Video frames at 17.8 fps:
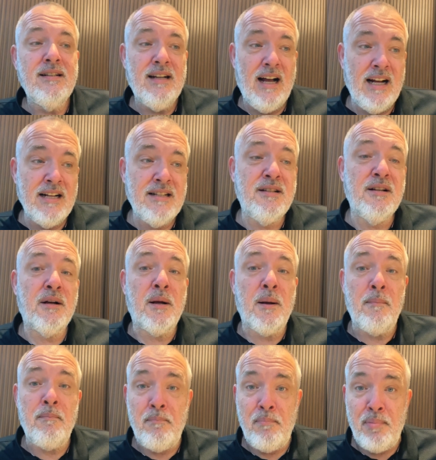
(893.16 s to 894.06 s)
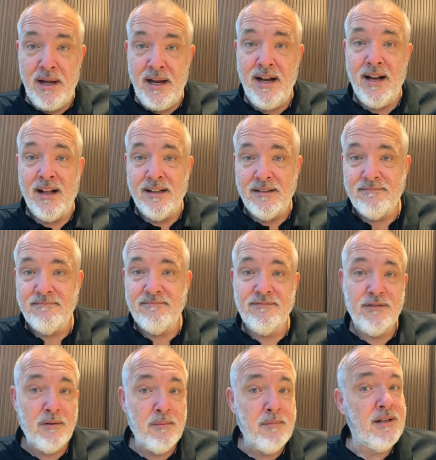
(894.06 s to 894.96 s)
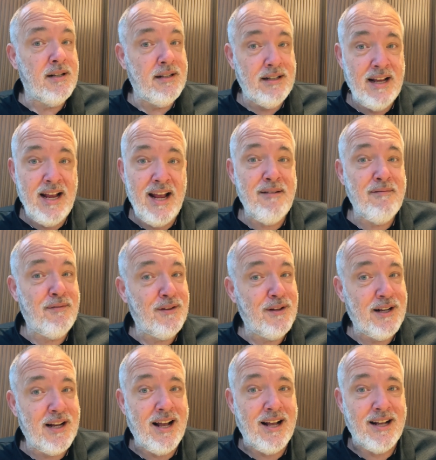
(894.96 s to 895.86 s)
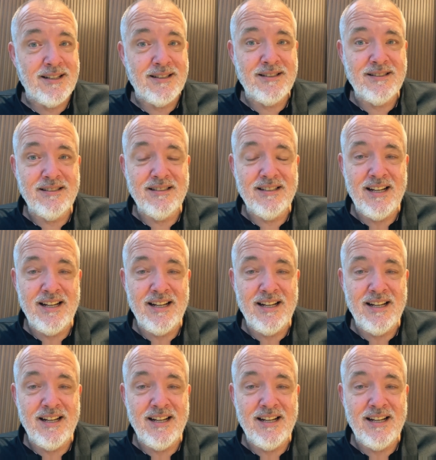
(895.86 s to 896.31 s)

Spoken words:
I took a beating from a handful of guys.